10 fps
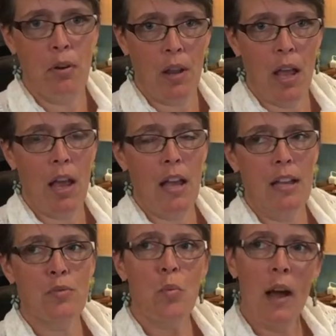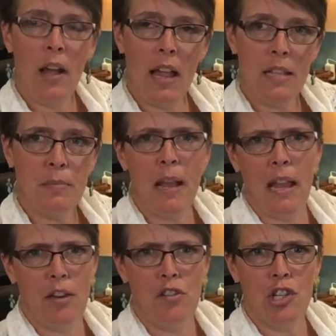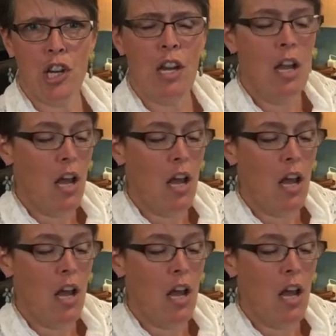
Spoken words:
okay, as well as my energy.